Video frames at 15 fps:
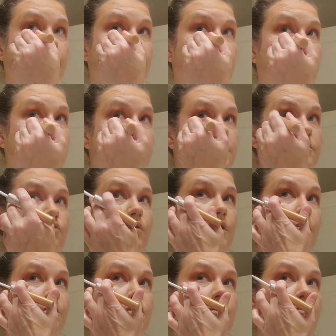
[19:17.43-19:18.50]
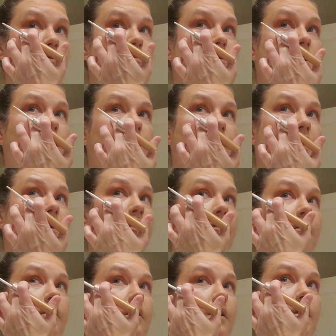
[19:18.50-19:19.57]
because Joint Commission would be
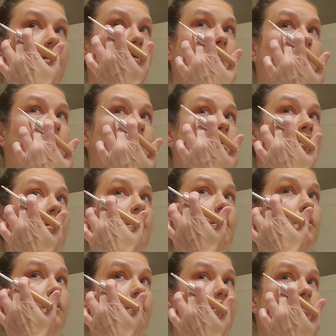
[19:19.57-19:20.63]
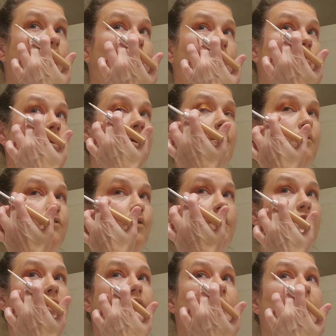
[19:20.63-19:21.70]
there in a 30 or
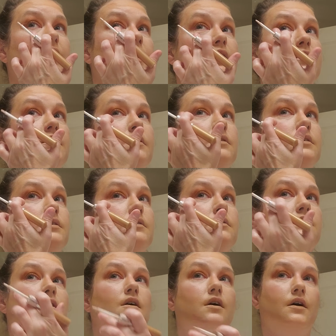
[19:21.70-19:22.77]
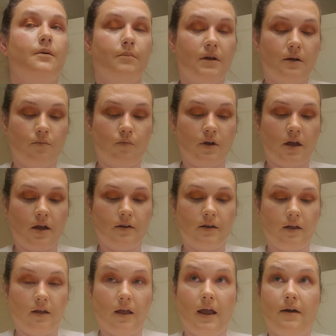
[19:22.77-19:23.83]
45 days, and we had
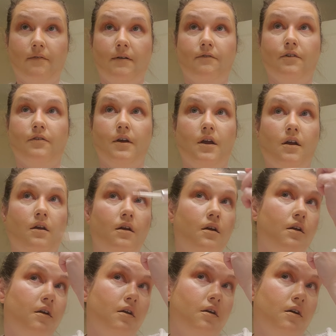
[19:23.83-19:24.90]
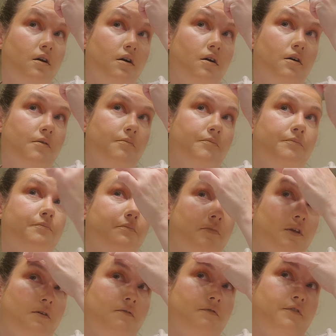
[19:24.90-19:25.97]
to have everything
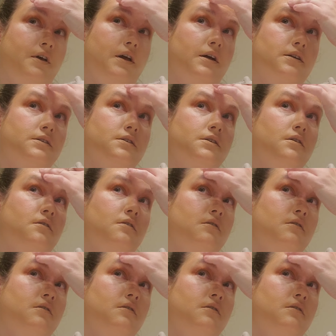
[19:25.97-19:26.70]
fixed.